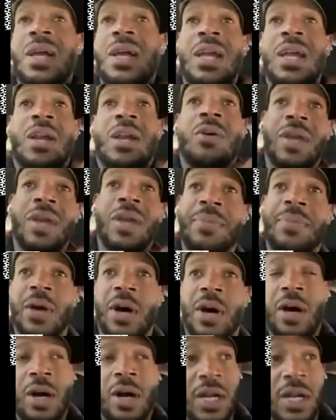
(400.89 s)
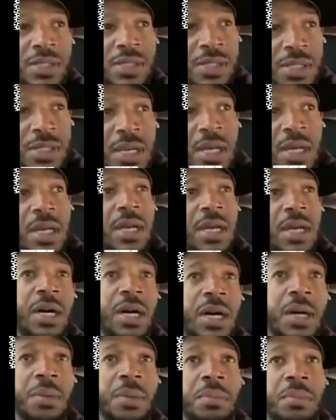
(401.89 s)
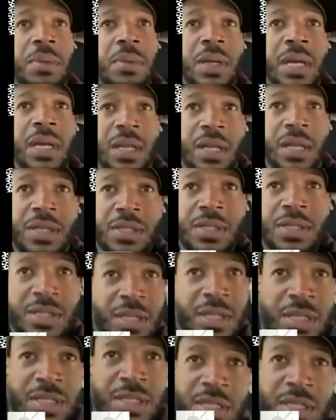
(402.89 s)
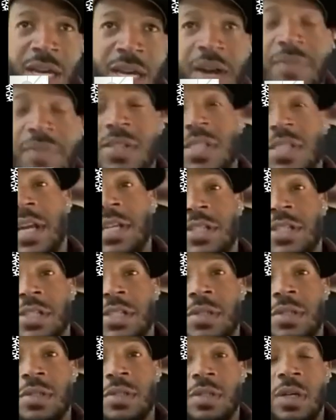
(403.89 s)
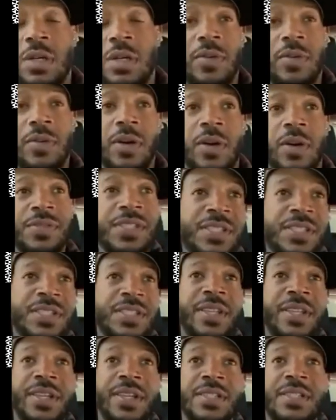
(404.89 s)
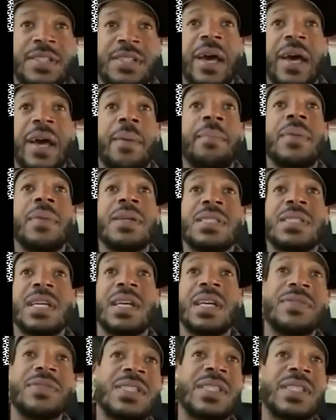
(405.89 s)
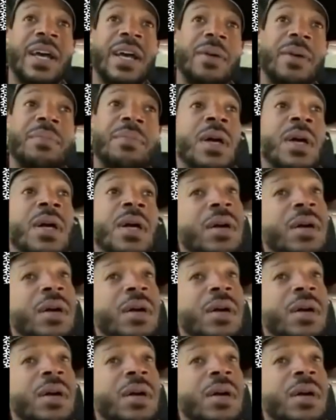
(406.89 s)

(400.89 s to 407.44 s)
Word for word: you know, keep the arts um, in the, the conversation uh, of st- STEM instead of STEM,